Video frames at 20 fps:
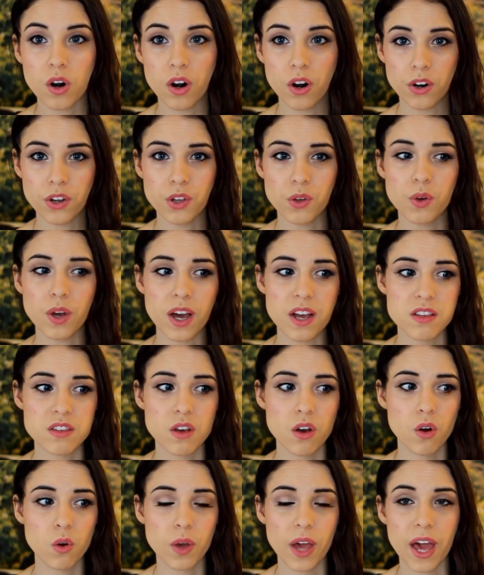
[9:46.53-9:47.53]
are you
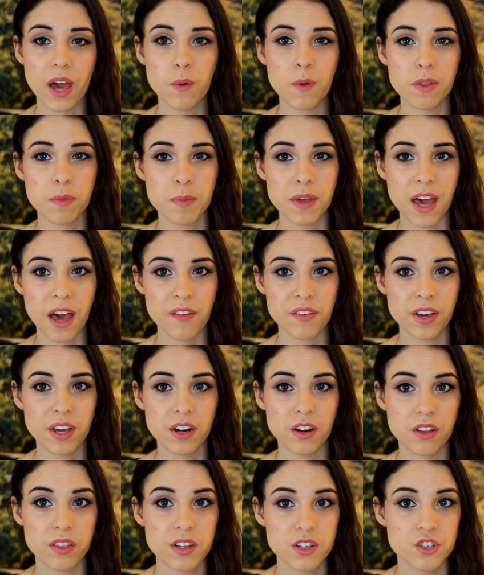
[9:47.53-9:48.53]
guys okay with me having
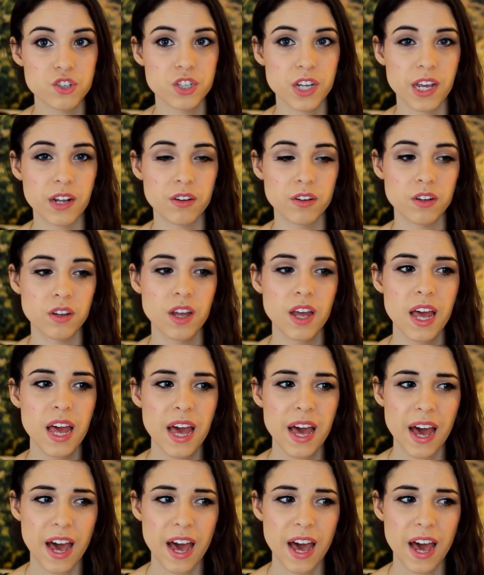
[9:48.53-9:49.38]
it on this channel?